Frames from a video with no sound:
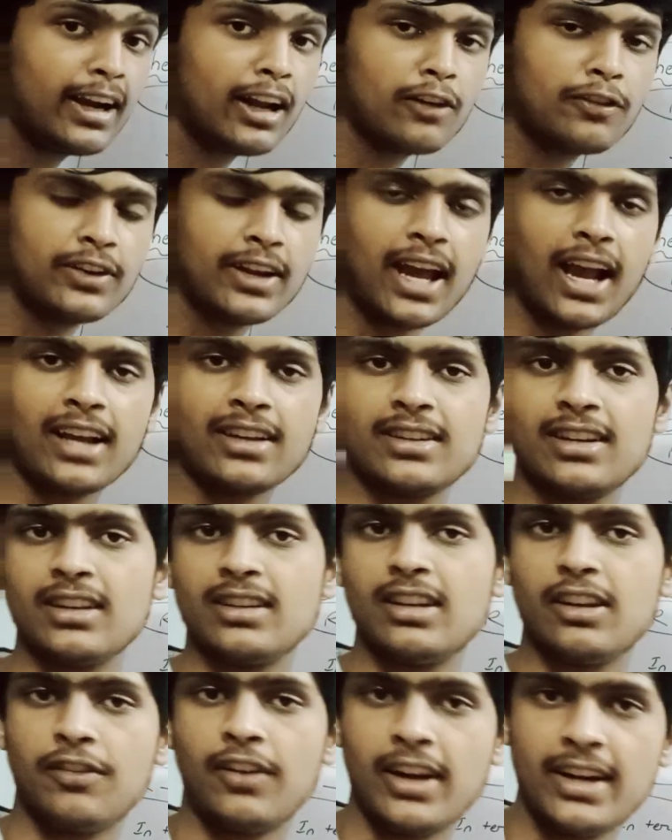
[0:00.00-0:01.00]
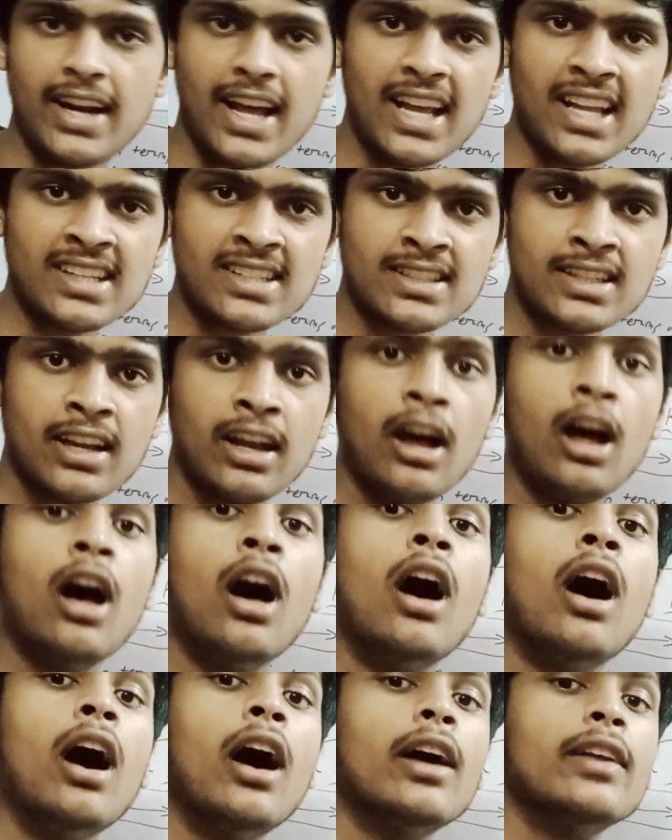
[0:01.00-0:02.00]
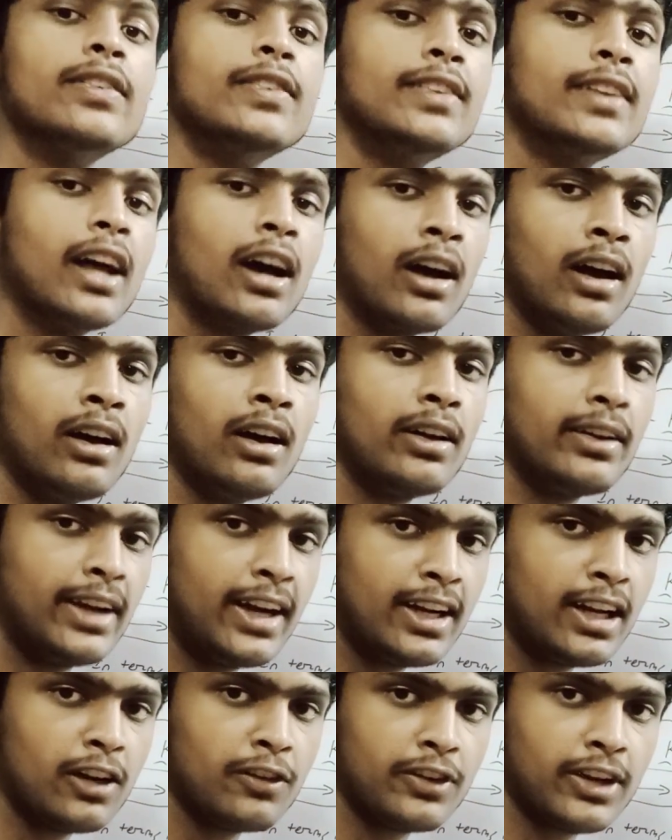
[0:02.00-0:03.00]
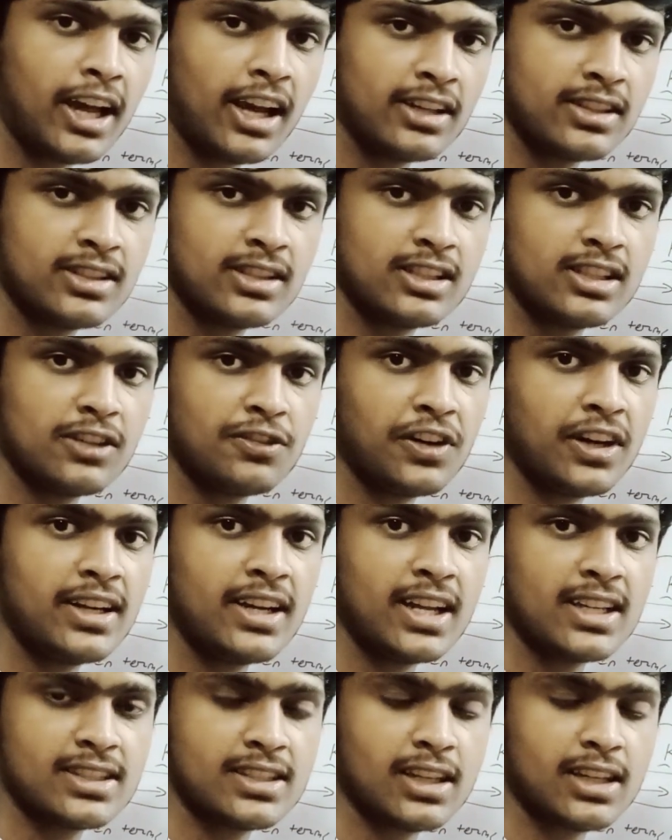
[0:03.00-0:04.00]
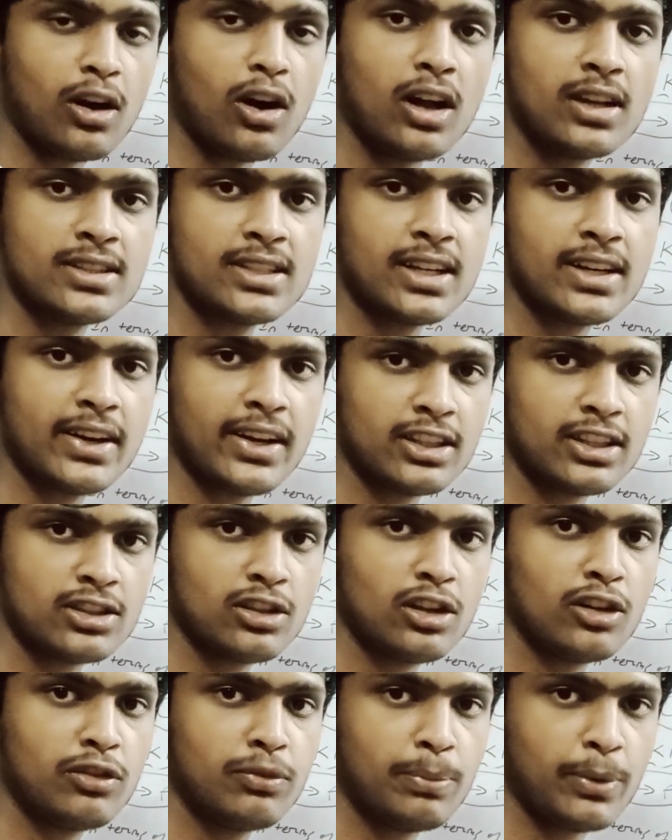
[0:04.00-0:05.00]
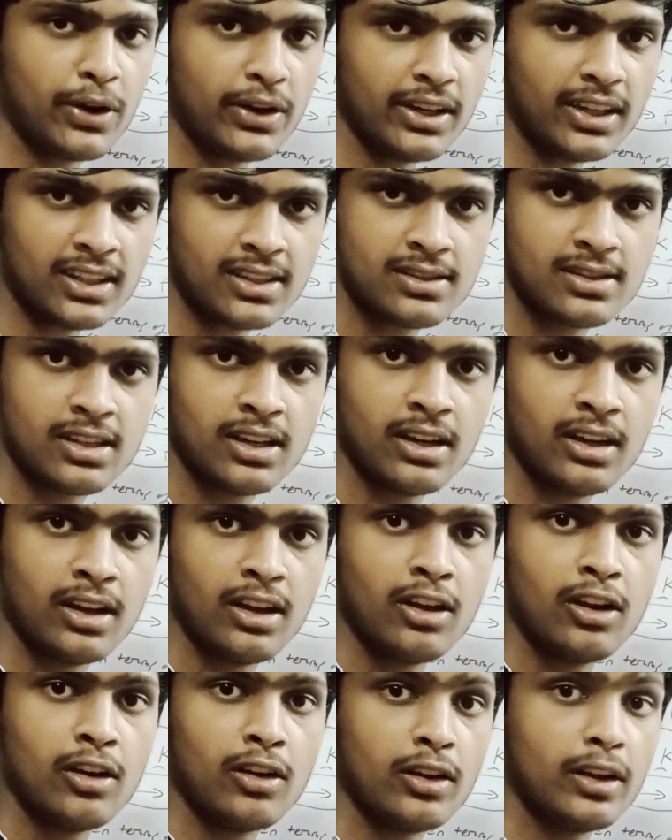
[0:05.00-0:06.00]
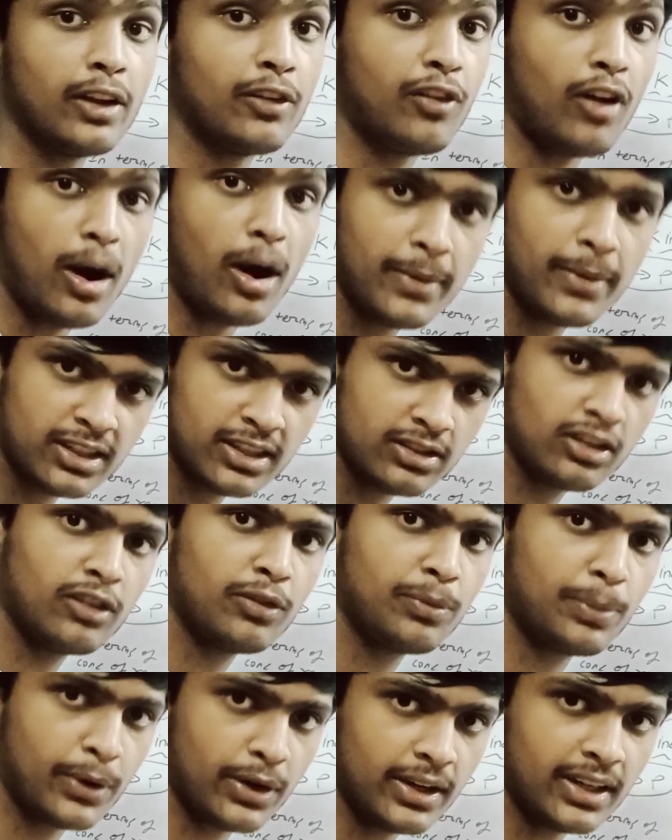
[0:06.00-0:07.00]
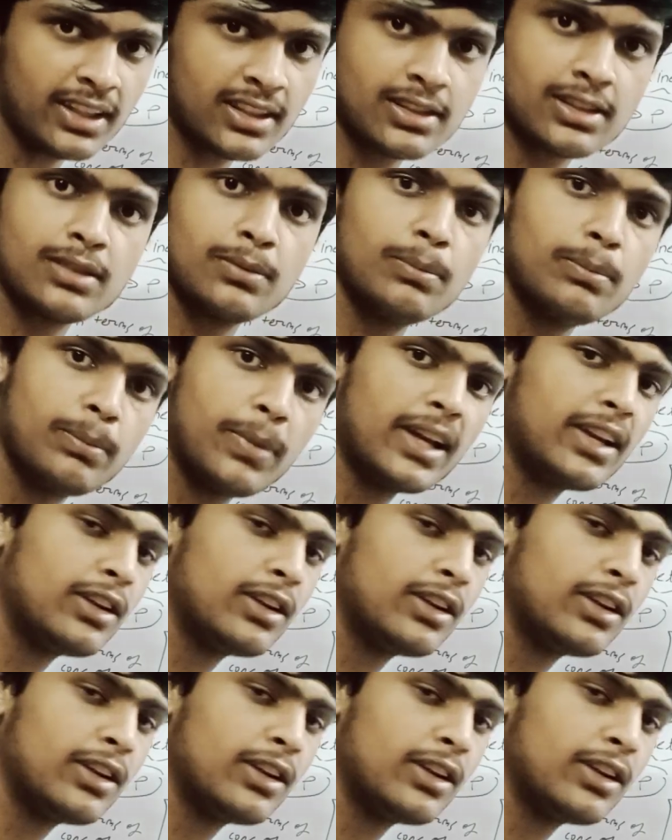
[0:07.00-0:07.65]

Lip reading: of reaction is defined as the concentration of products, the formation of products per